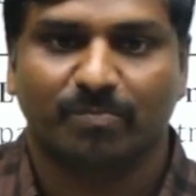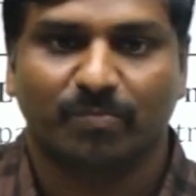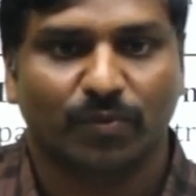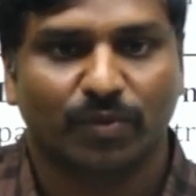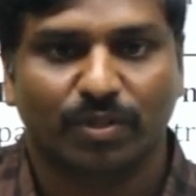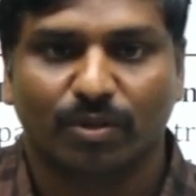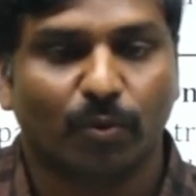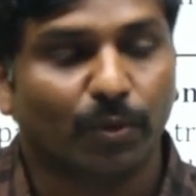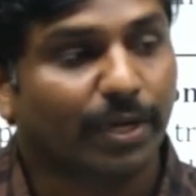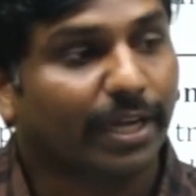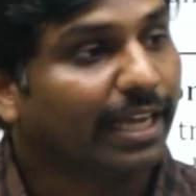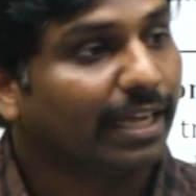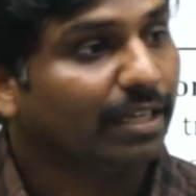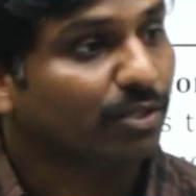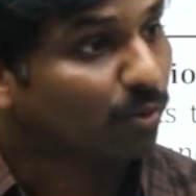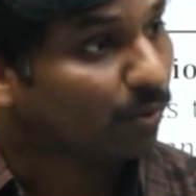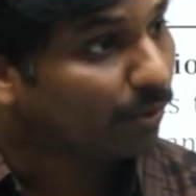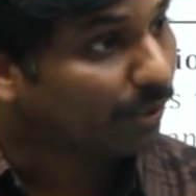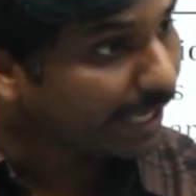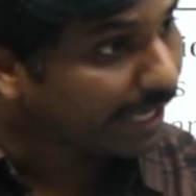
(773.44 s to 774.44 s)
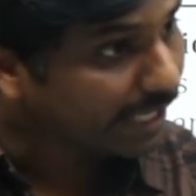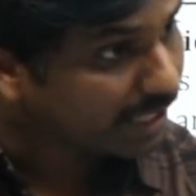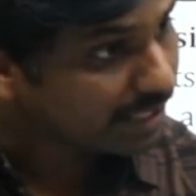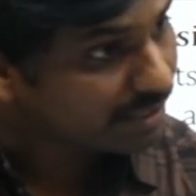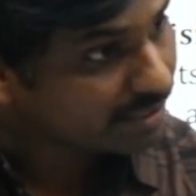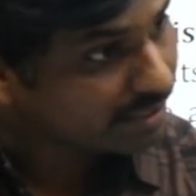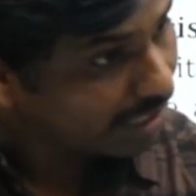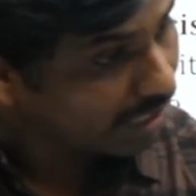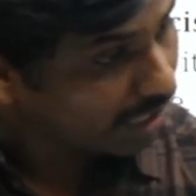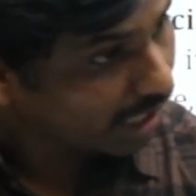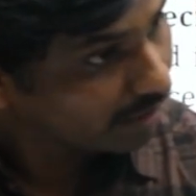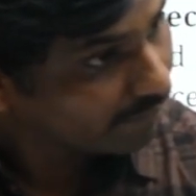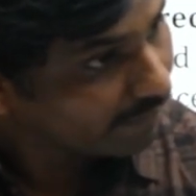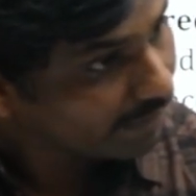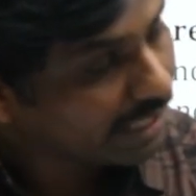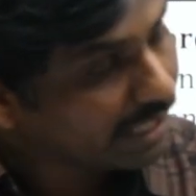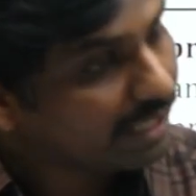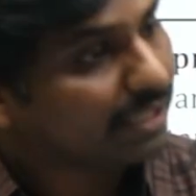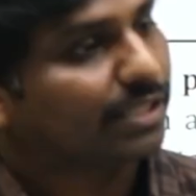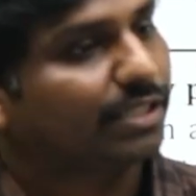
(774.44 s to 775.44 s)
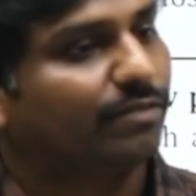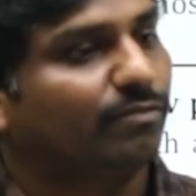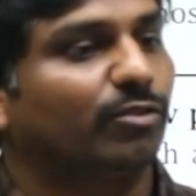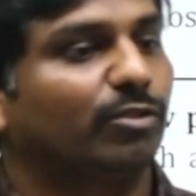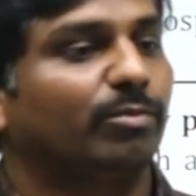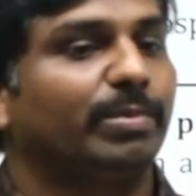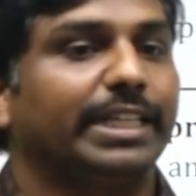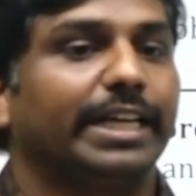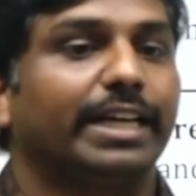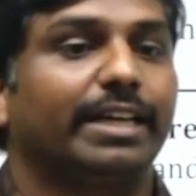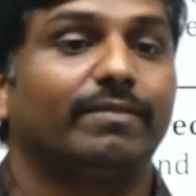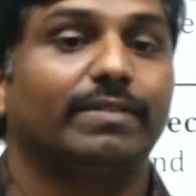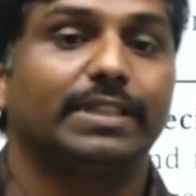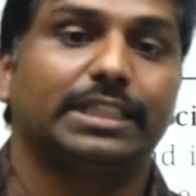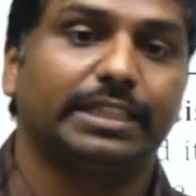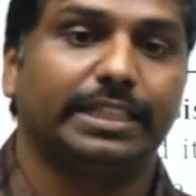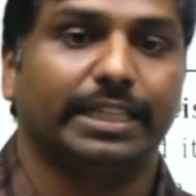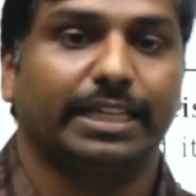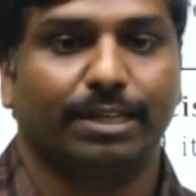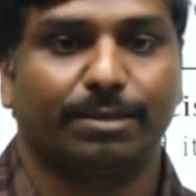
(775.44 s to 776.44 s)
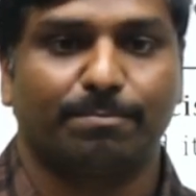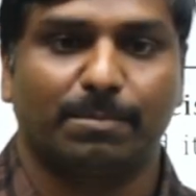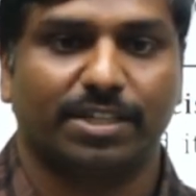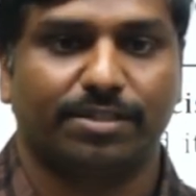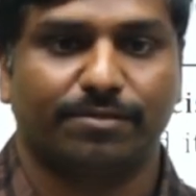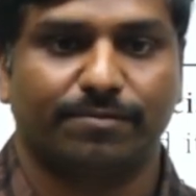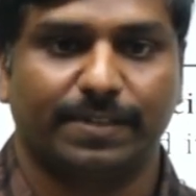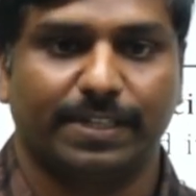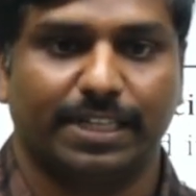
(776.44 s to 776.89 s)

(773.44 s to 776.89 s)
Okay, so it is always, it would be there within the atmosphere.